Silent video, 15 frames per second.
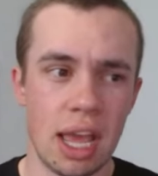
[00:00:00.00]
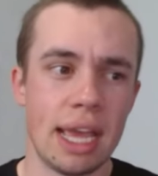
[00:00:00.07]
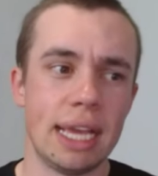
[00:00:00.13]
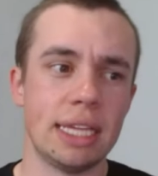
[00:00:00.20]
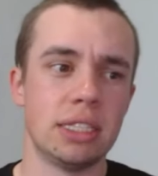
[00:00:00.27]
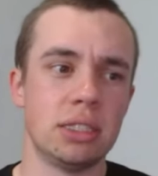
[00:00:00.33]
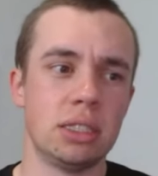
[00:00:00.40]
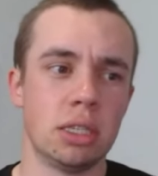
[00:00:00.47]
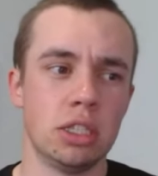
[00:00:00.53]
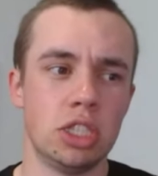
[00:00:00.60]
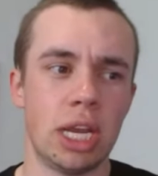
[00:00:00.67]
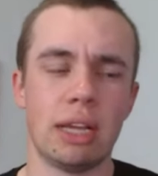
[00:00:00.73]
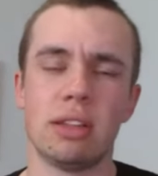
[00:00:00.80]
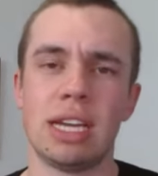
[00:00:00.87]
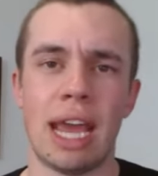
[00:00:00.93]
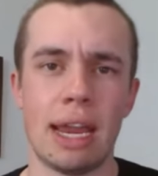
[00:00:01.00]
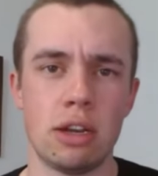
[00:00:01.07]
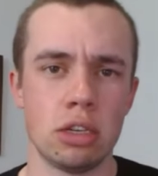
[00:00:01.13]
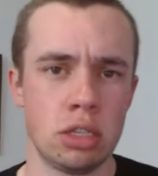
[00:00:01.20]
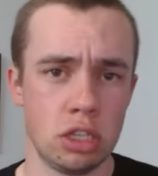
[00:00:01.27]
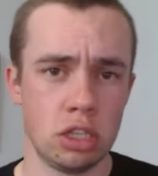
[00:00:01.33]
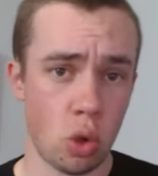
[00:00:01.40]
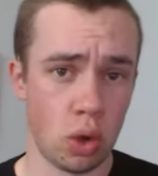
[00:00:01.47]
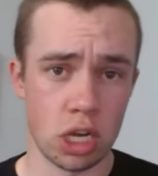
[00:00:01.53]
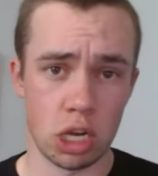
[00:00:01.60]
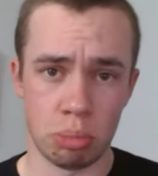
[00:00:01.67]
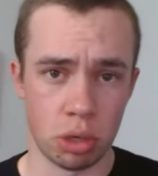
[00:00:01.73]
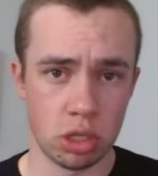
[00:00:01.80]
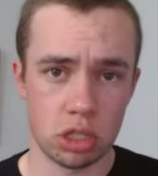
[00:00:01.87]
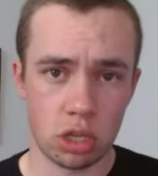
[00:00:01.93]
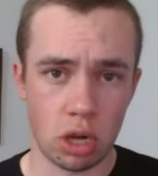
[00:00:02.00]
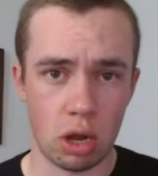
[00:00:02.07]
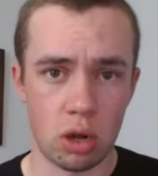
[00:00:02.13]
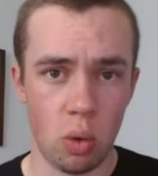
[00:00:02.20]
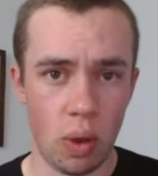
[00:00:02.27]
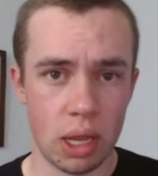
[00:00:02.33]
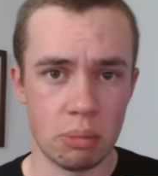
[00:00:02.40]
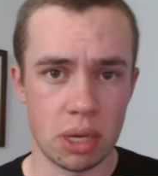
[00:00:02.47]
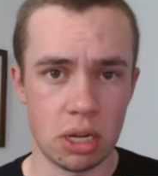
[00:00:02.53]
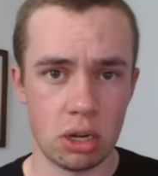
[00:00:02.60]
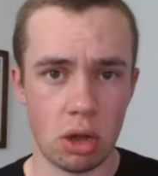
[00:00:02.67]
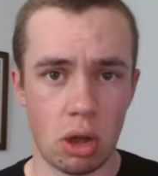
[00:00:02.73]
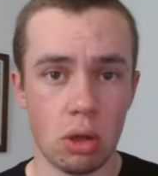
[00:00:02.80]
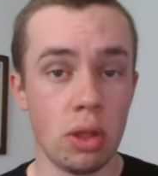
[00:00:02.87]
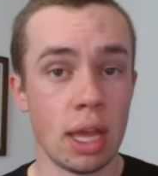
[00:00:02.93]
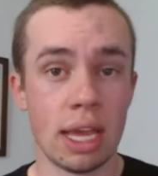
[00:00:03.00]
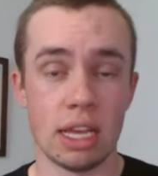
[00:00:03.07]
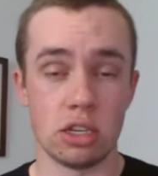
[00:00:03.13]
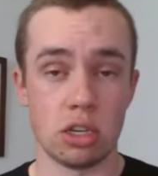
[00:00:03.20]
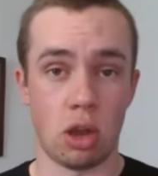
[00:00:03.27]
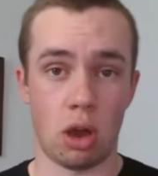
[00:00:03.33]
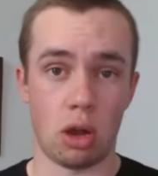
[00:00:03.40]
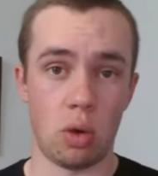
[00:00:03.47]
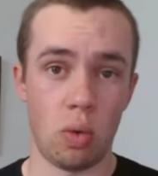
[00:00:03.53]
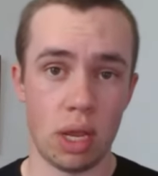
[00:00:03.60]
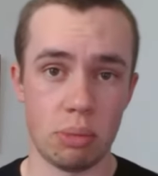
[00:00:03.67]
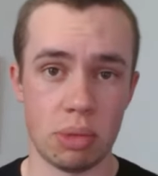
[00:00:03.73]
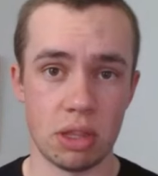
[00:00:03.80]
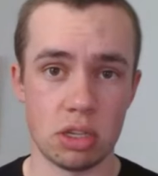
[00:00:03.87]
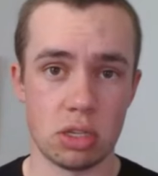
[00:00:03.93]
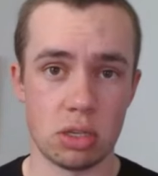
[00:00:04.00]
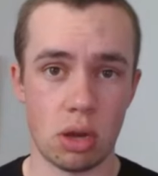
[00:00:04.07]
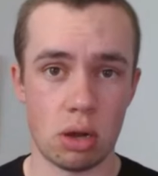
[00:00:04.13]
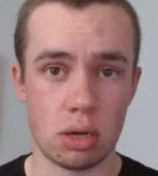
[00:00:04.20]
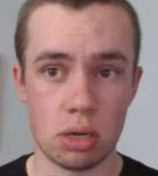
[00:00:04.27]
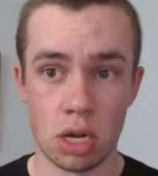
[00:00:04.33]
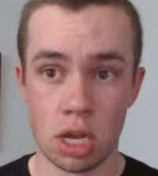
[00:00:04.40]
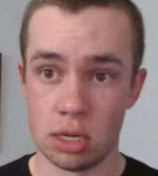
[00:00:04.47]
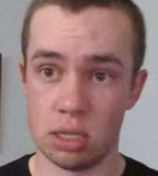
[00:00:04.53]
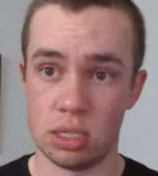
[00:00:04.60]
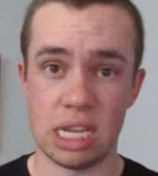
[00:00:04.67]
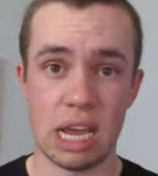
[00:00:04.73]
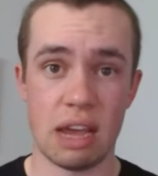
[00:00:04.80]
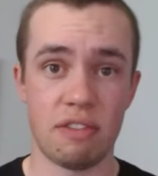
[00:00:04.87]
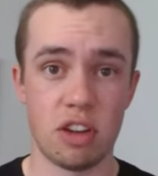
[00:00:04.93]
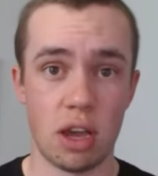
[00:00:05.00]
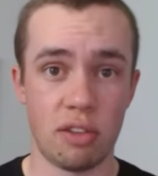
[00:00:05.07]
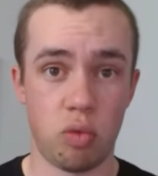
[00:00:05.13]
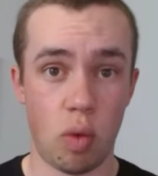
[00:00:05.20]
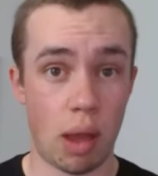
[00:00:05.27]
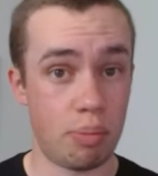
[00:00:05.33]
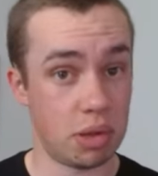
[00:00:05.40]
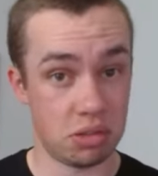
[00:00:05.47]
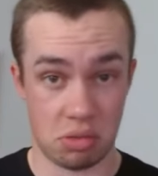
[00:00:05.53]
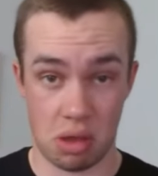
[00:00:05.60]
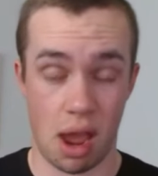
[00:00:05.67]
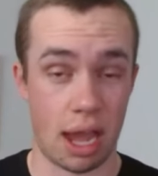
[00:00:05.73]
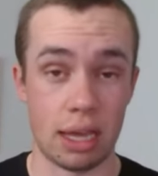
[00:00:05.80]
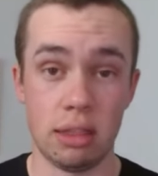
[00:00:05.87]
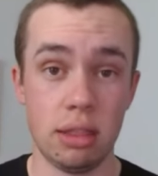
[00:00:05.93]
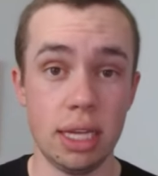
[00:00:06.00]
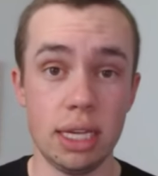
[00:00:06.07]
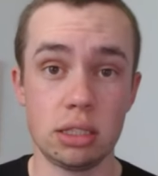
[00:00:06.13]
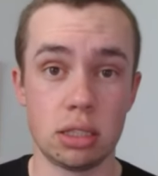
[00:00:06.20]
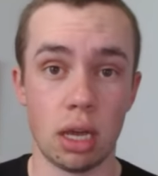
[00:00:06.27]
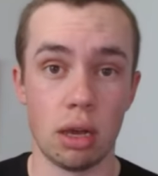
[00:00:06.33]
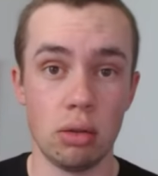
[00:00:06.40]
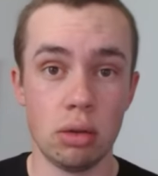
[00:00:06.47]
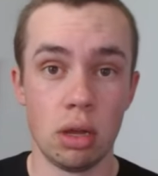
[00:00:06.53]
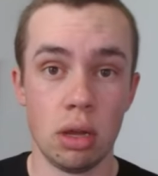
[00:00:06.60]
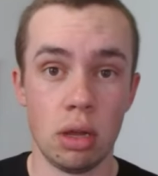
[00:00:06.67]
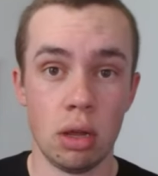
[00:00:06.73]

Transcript: Is Jaylen Henderson going to push Conner Weigman at all? Is Conner Weigman the starter? Does he have enough weapons? I think so.